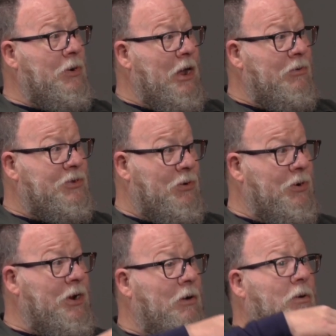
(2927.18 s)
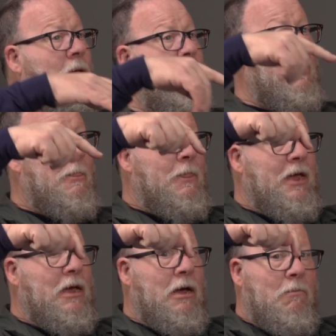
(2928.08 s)
notes, or
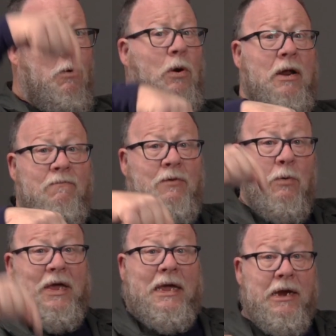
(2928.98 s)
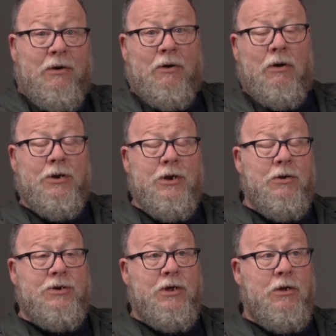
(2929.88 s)
the more info here on
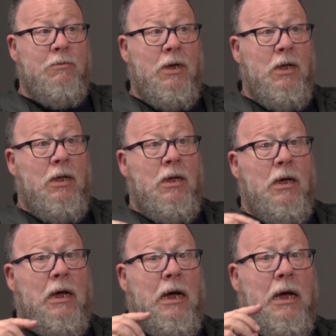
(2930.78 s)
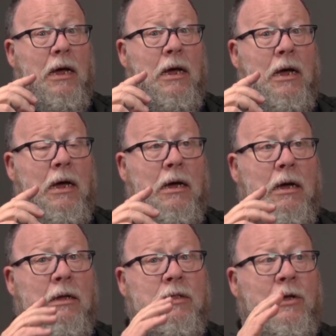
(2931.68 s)
YouTube.
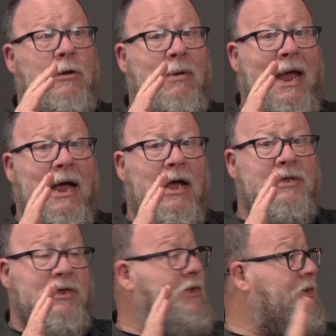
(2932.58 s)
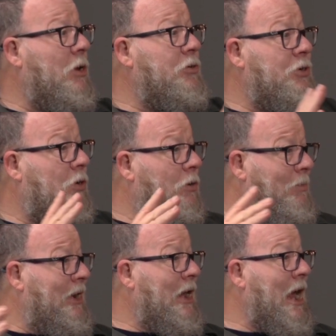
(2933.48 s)
Illum has a social
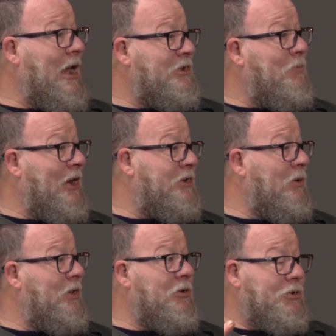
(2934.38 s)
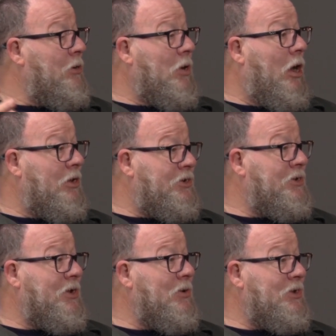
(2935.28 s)
media aspect to it. There's no cost
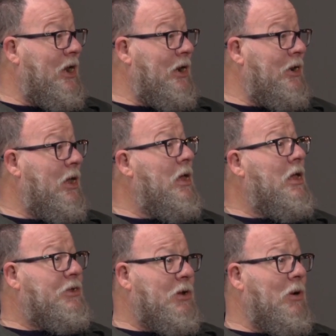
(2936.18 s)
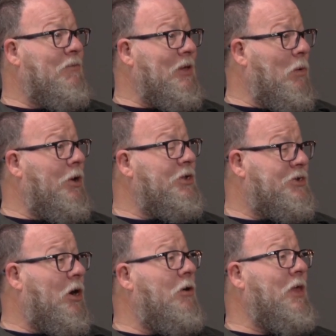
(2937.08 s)
associated. So if they want to
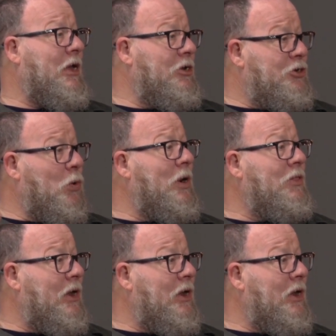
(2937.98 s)
start, they can join